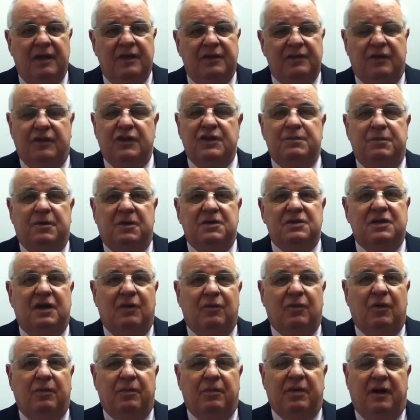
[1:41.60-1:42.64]
so those books
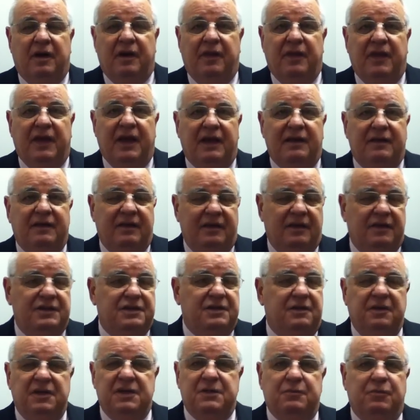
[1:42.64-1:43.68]
all were part of that. The
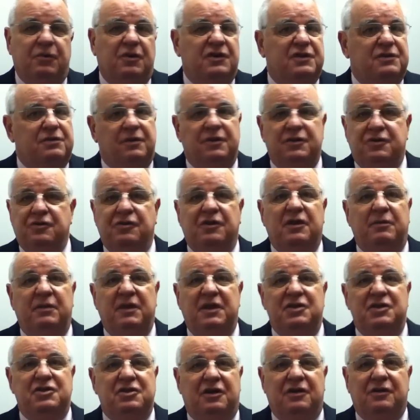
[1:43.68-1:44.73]
series books were Junie
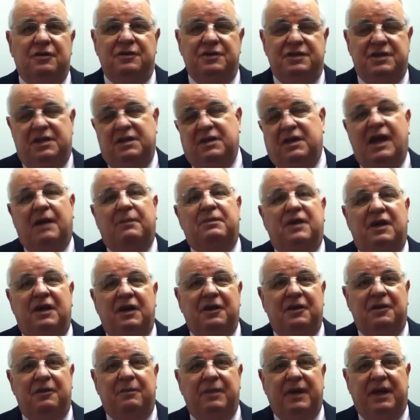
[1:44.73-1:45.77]
B. Jones and Captain
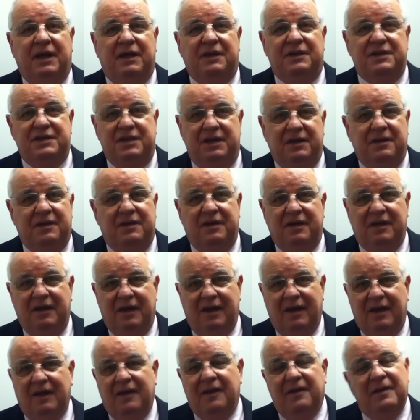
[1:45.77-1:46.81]
Underpants, and
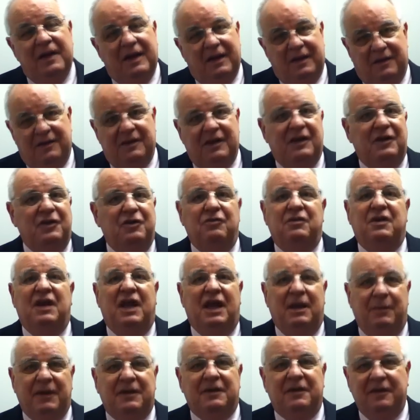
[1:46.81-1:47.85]
and, and you
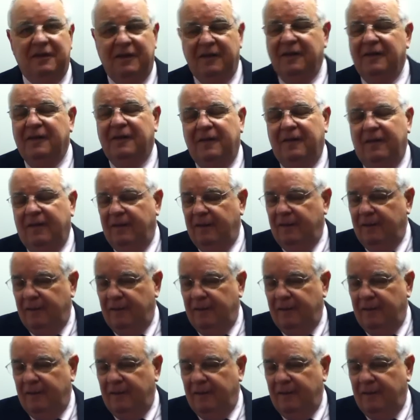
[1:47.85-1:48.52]
name it. Mm -hmm.